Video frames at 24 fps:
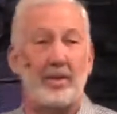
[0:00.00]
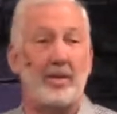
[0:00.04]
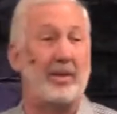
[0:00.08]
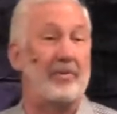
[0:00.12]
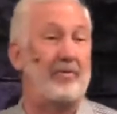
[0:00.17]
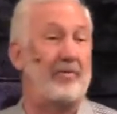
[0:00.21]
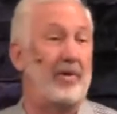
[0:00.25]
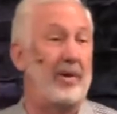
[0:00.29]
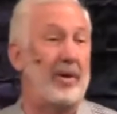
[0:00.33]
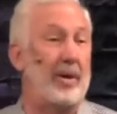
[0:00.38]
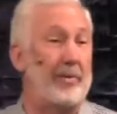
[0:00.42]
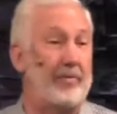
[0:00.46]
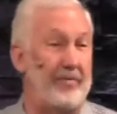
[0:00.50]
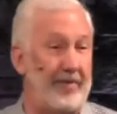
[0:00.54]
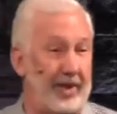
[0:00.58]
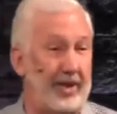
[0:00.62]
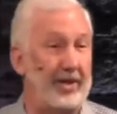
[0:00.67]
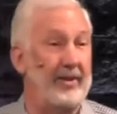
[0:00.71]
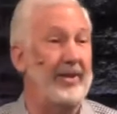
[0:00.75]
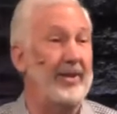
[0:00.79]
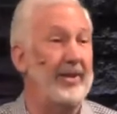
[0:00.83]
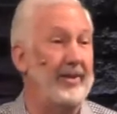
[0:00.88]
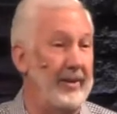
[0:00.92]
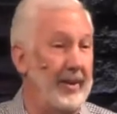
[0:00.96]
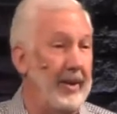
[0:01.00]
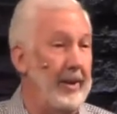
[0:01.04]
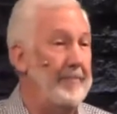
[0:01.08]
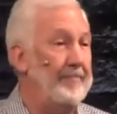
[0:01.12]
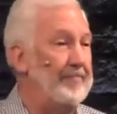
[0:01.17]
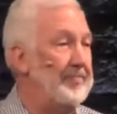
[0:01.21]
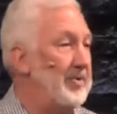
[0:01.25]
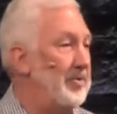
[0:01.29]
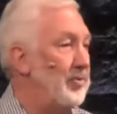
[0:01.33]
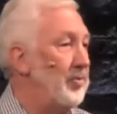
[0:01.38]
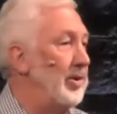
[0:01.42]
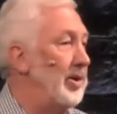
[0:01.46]
You can probably figure that
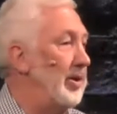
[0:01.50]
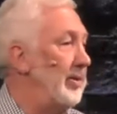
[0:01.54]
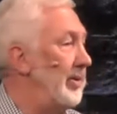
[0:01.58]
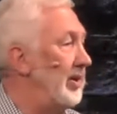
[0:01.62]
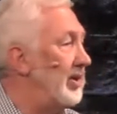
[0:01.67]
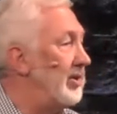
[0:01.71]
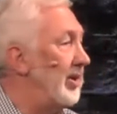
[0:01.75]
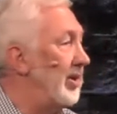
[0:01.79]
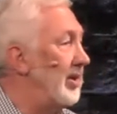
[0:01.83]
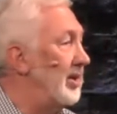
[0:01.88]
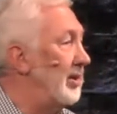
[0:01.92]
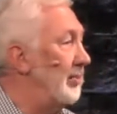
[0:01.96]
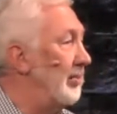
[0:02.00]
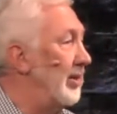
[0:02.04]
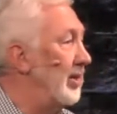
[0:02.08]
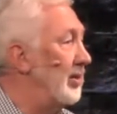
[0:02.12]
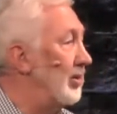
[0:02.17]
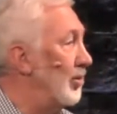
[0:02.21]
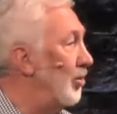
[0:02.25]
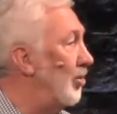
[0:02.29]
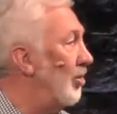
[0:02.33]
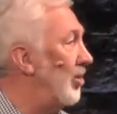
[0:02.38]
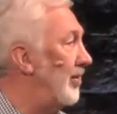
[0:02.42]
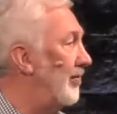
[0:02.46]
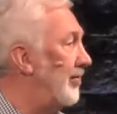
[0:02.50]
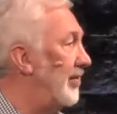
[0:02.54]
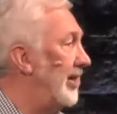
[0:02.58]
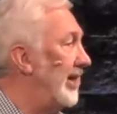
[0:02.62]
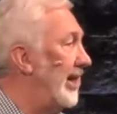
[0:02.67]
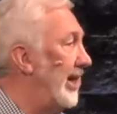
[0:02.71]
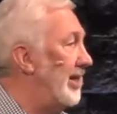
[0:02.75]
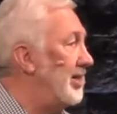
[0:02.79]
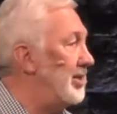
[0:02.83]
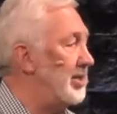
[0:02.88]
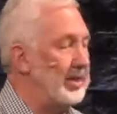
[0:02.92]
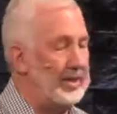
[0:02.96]
we're going to be talking about
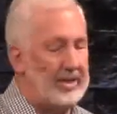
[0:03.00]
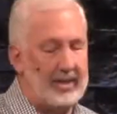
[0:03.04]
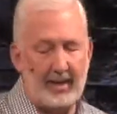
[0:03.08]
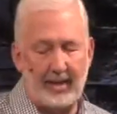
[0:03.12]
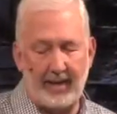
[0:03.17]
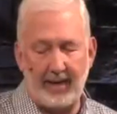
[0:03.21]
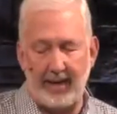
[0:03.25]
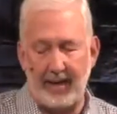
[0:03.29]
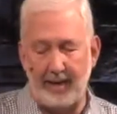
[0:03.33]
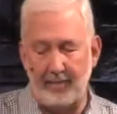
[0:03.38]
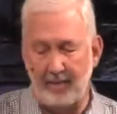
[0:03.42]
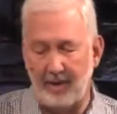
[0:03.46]
glorification today.